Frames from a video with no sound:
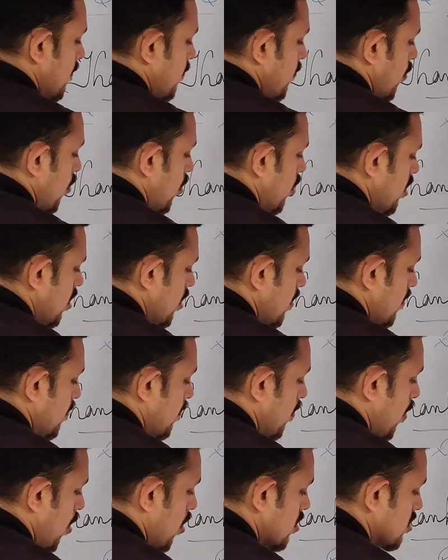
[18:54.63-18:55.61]
four
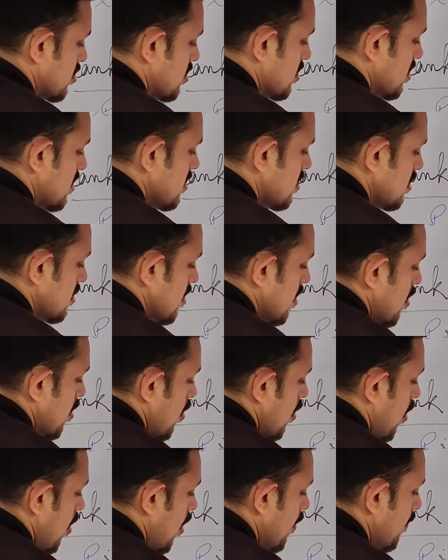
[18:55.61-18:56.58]
boxes
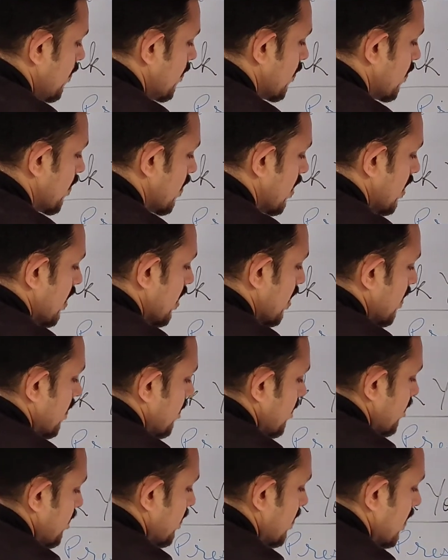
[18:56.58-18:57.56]
of
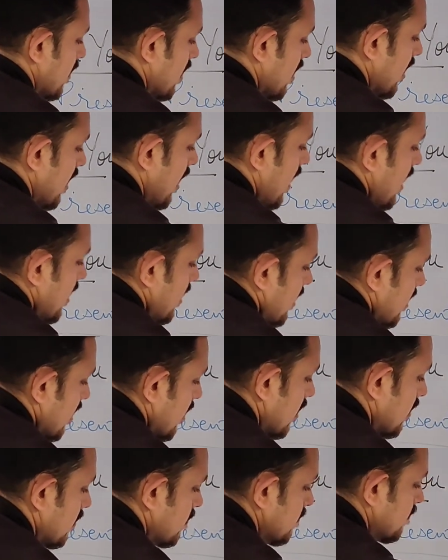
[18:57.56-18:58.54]
it,
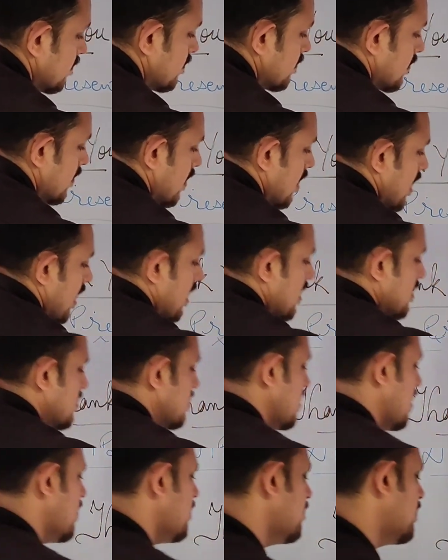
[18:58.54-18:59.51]
and
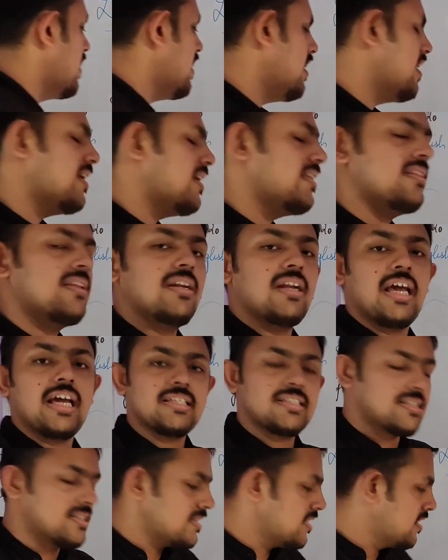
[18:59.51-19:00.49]
same way in the
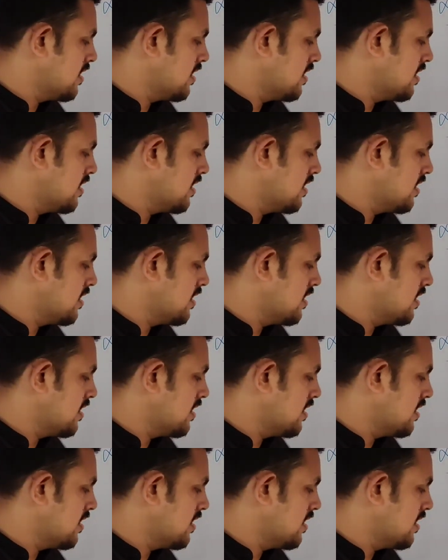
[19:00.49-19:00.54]
next,